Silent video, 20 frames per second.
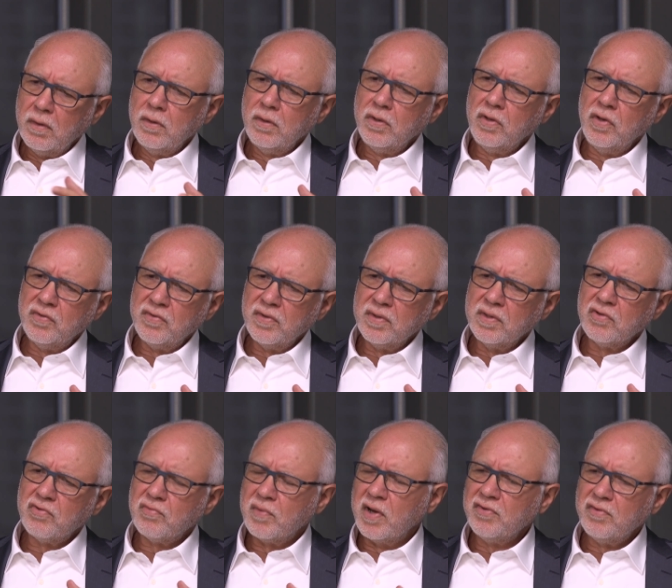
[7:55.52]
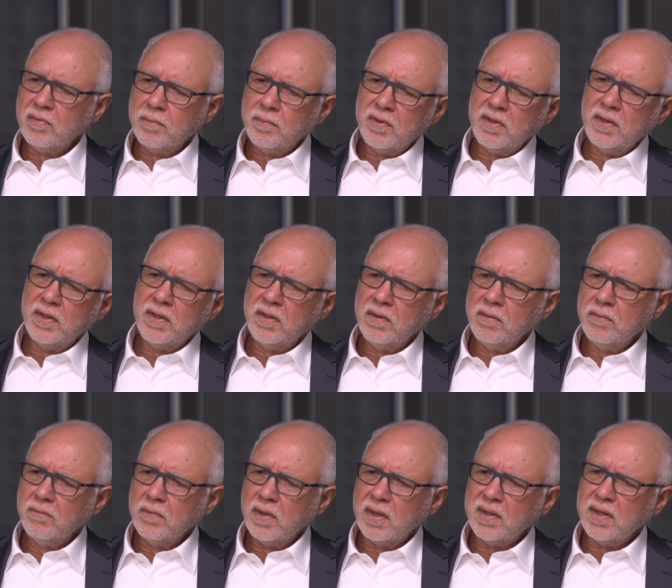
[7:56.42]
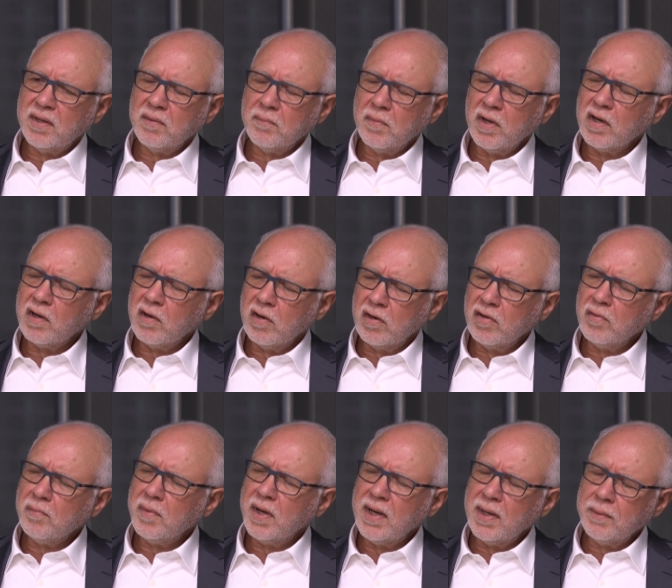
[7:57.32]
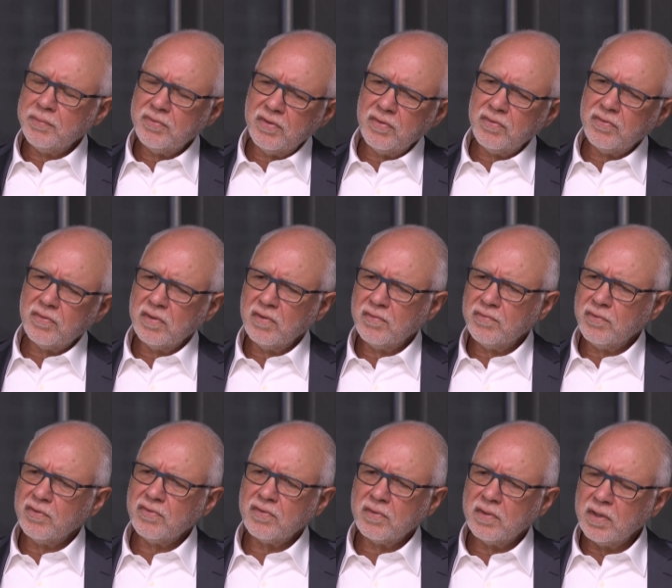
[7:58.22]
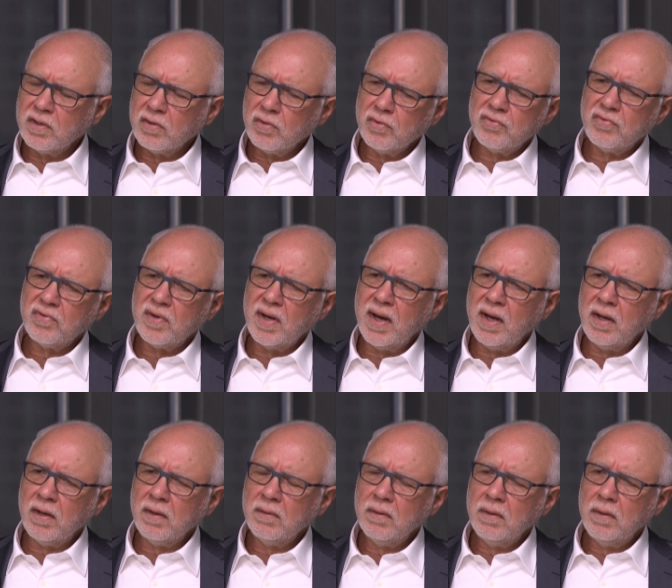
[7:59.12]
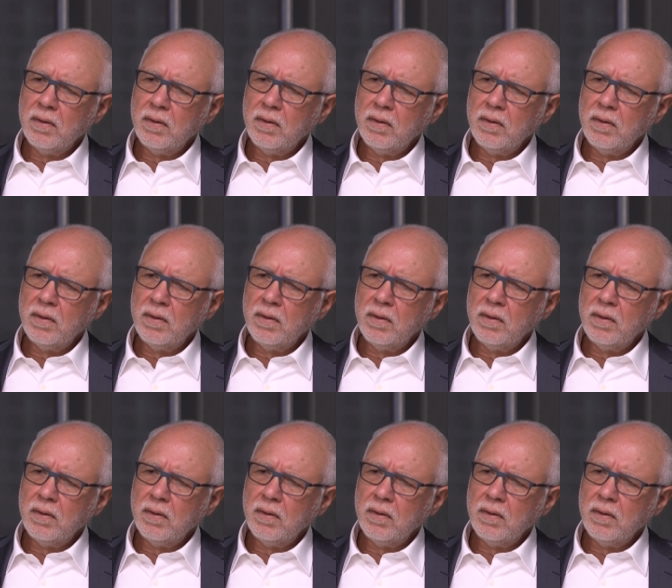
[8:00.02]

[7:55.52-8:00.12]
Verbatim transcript: using this recipe and endomyocardial biopsies to the first clinical trial